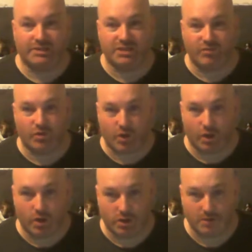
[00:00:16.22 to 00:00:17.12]
J-Rock
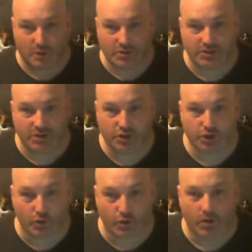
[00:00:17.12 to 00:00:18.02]
unboxing
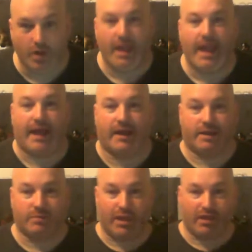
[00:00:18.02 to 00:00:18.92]
show.
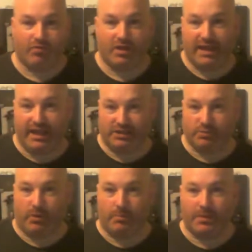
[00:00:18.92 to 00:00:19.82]
I'm Henry
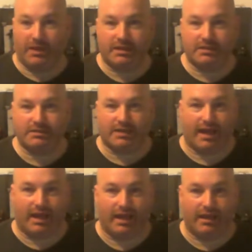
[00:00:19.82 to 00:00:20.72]
H-Bomb Higgins,
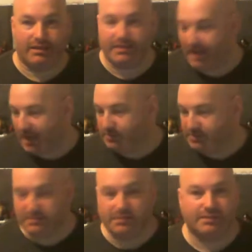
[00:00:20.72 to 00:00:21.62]
and
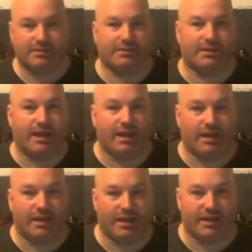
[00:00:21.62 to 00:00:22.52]
absent
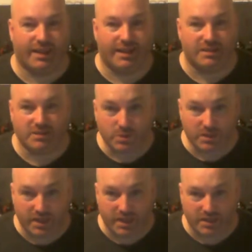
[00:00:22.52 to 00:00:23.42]
again this
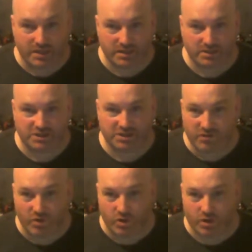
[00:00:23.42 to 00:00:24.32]
week is
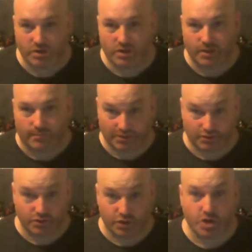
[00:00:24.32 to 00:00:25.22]
J-Rock, my
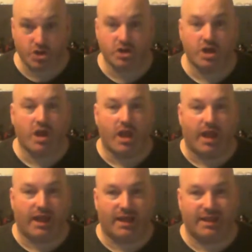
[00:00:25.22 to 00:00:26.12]
son Josh,
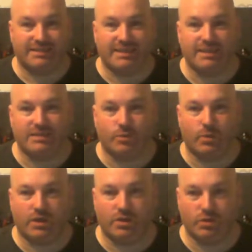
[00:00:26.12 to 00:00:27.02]
as he's
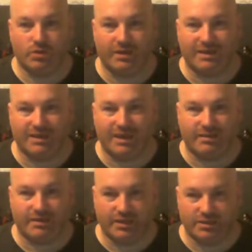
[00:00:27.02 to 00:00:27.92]
away to the Green
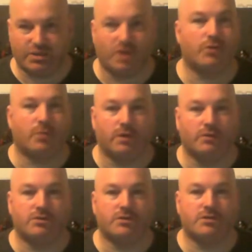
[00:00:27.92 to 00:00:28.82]
Gathering in South
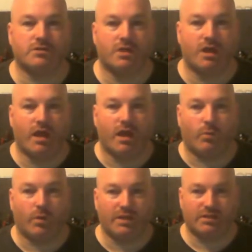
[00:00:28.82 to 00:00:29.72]
Wales
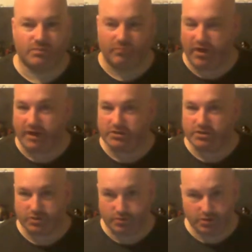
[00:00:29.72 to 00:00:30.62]
with some friends,
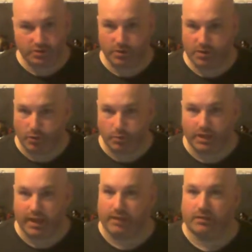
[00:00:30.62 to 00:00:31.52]
so he's away all weekend.